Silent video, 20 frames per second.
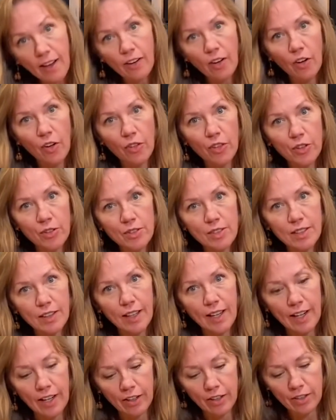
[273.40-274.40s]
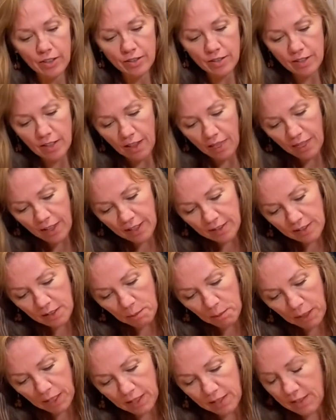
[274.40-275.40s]
all those layers. That's
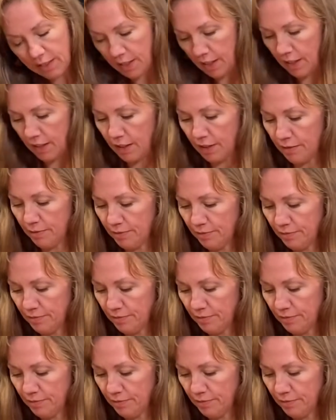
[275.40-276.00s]
amazing.